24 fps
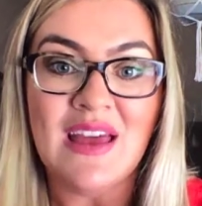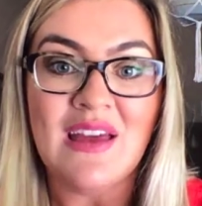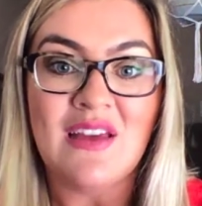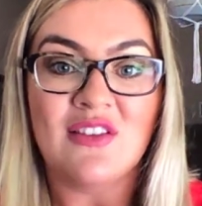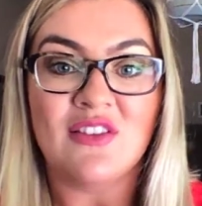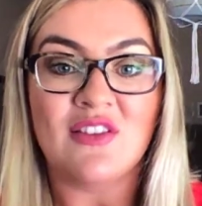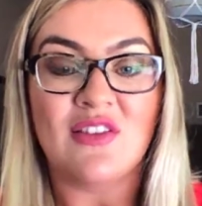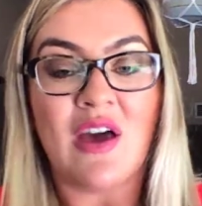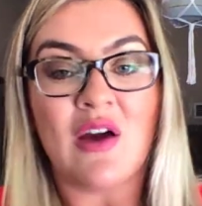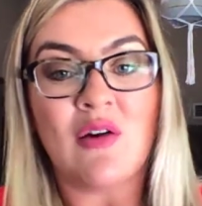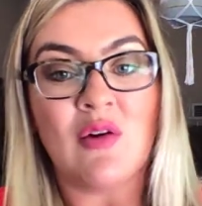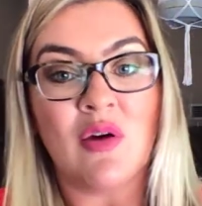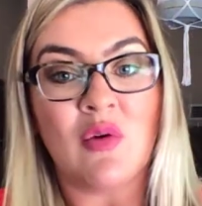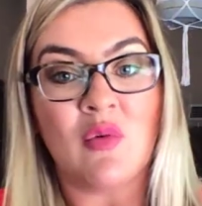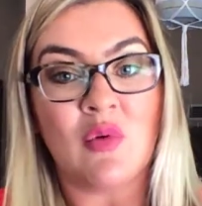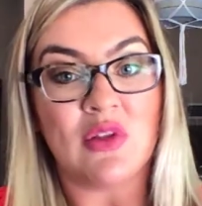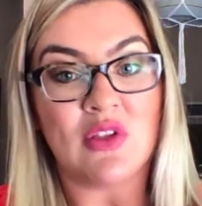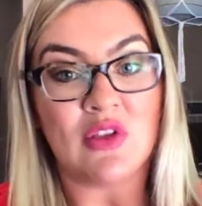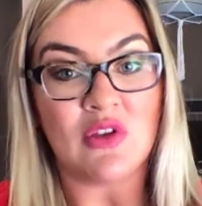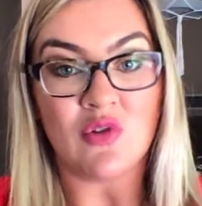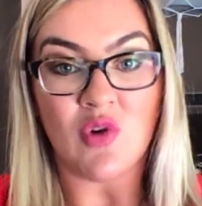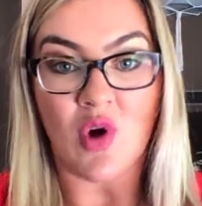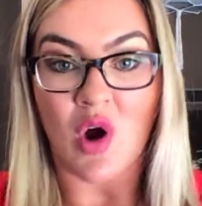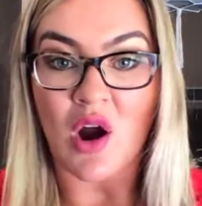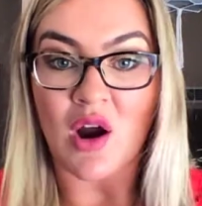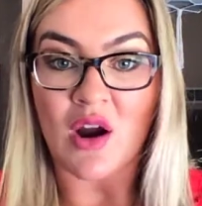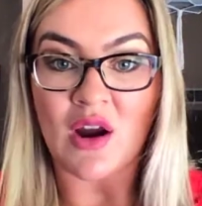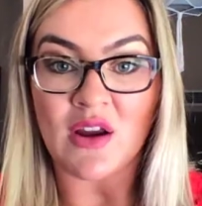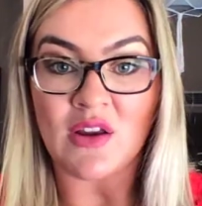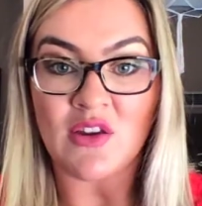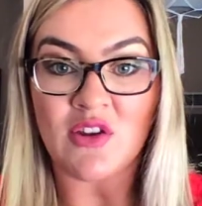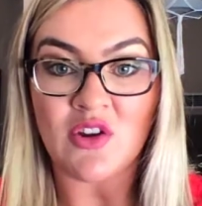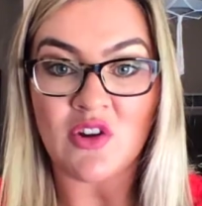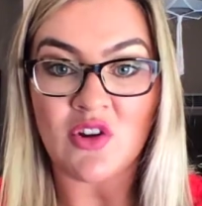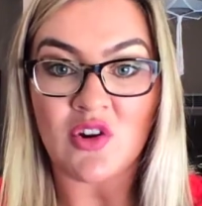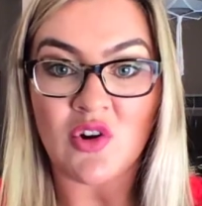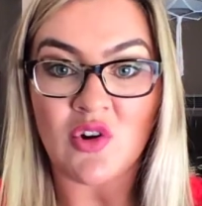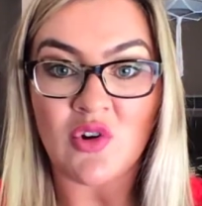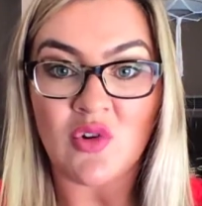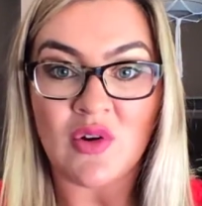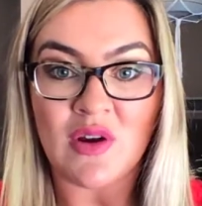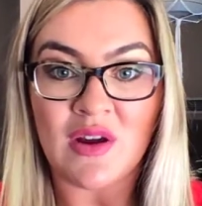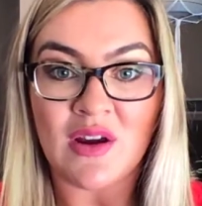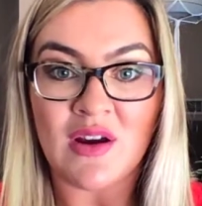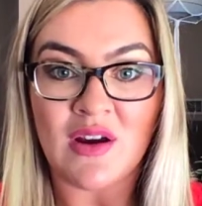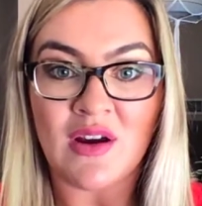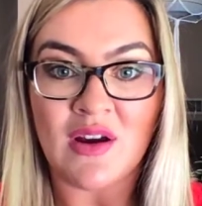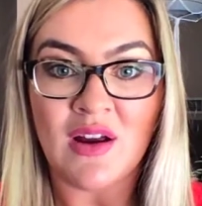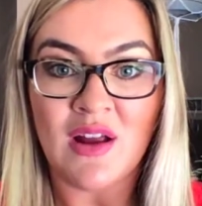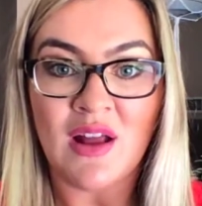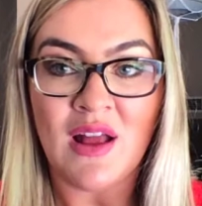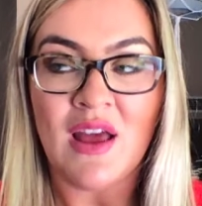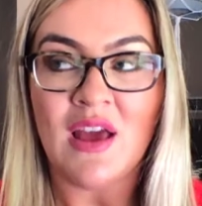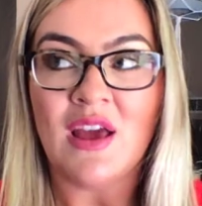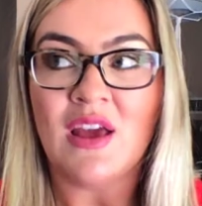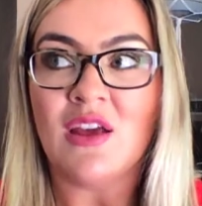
so that way when you are in your career,